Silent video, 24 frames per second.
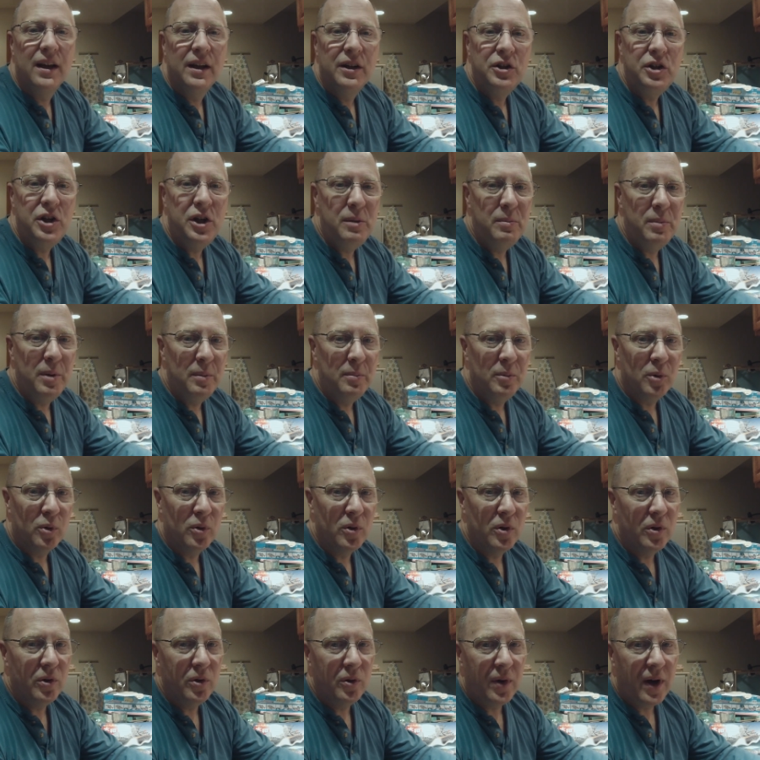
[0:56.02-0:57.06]

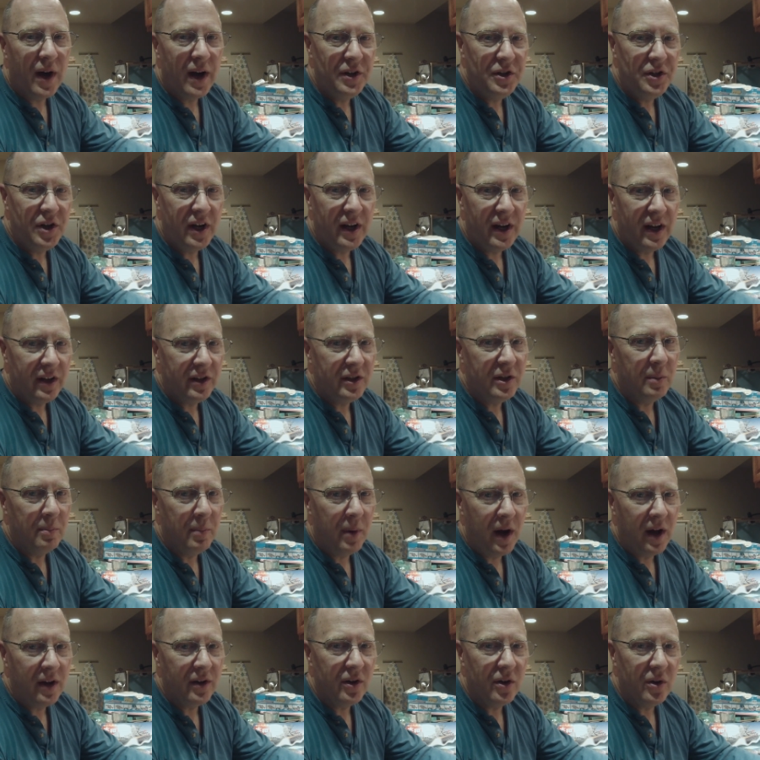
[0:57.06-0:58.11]
Chibi-Maru IJN
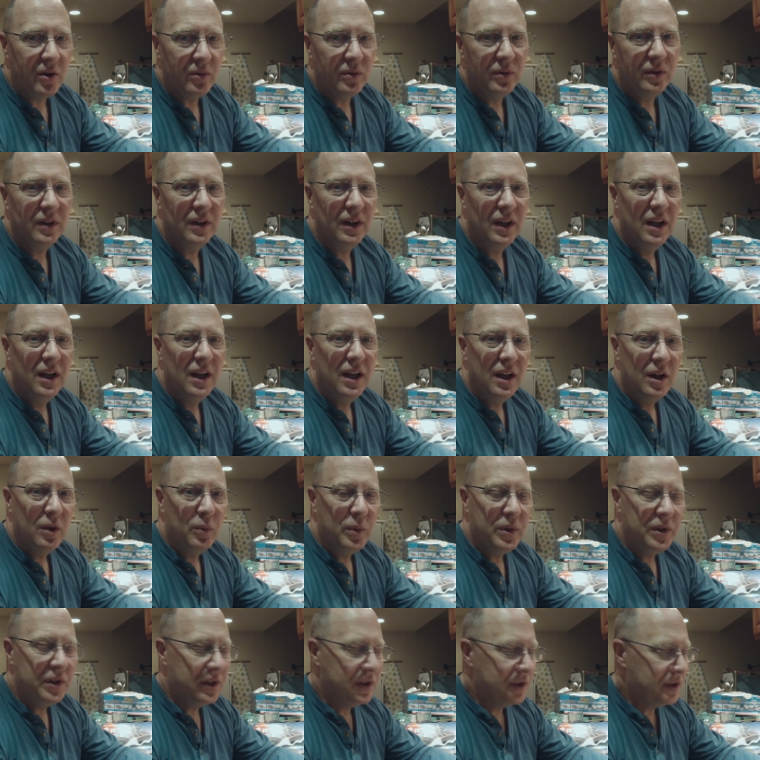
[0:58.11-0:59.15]
Yamato,
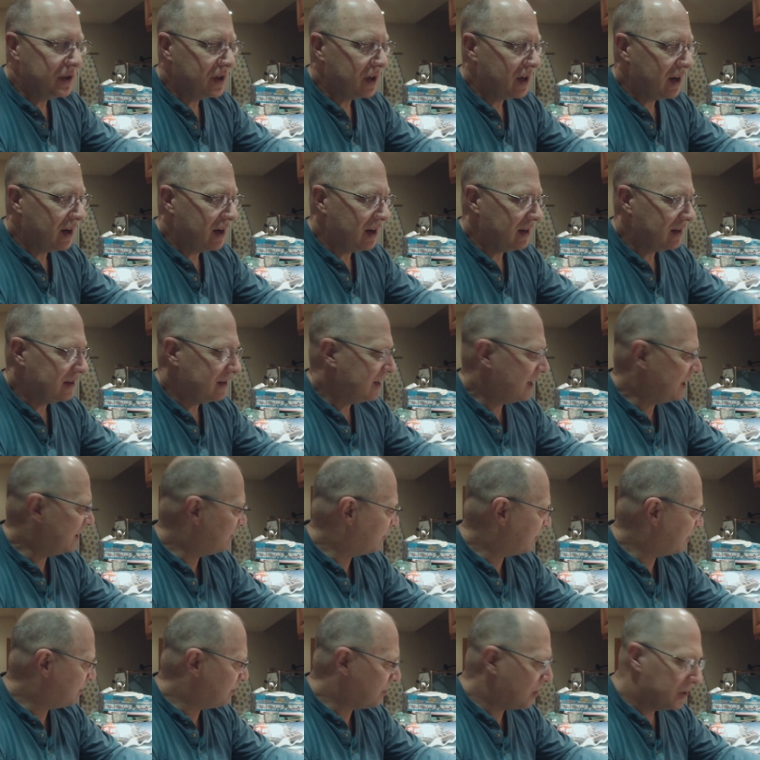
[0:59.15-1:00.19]
which is kind of
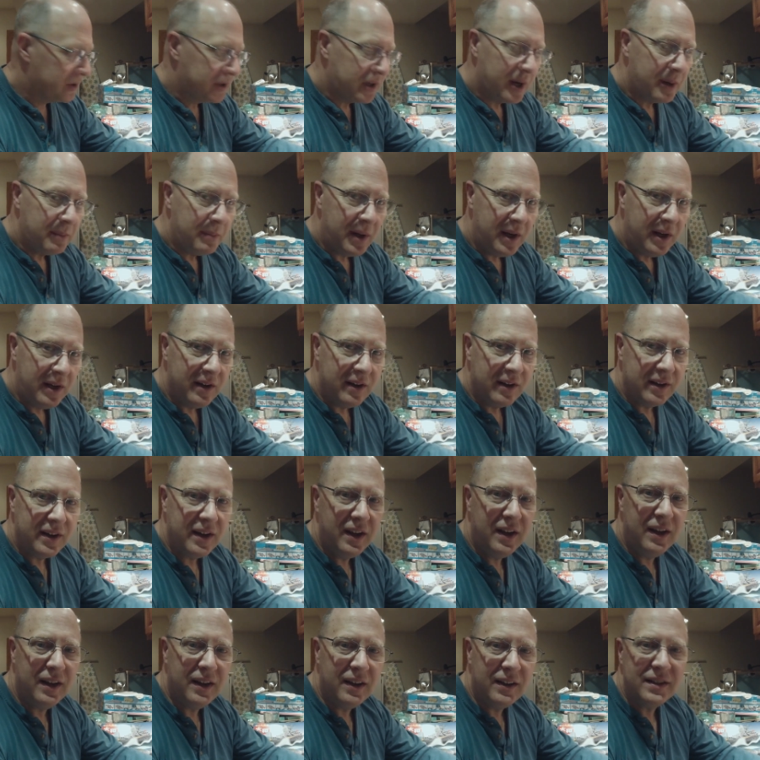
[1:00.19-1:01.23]
a multimedia
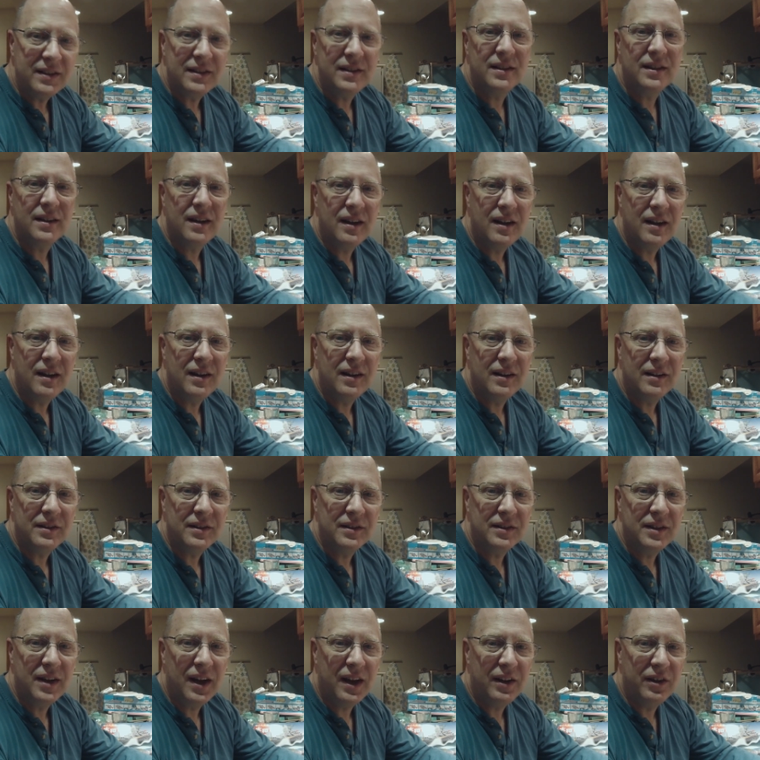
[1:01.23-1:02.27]
kit.
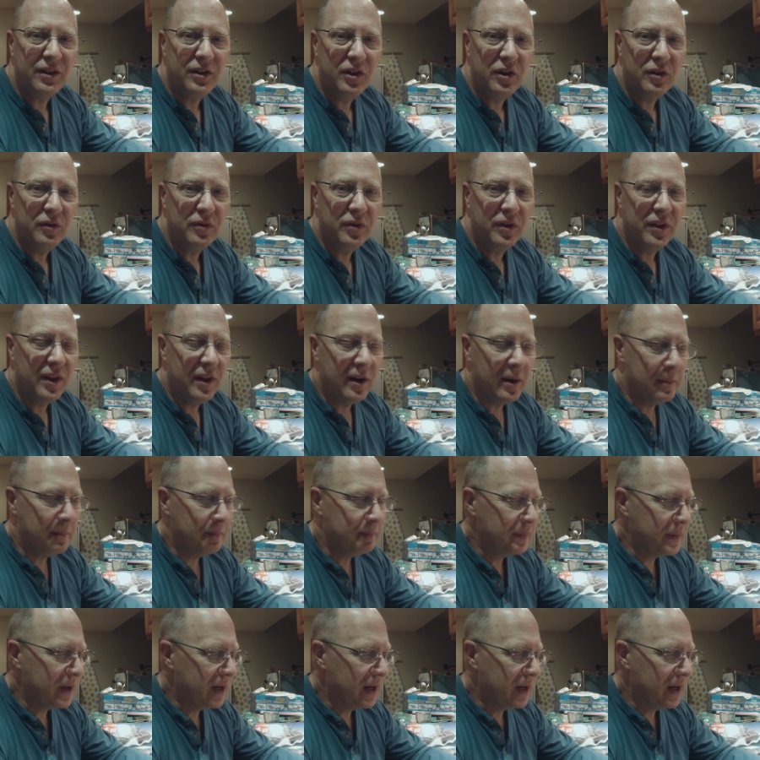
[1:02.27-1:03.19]
It's kind of new for them.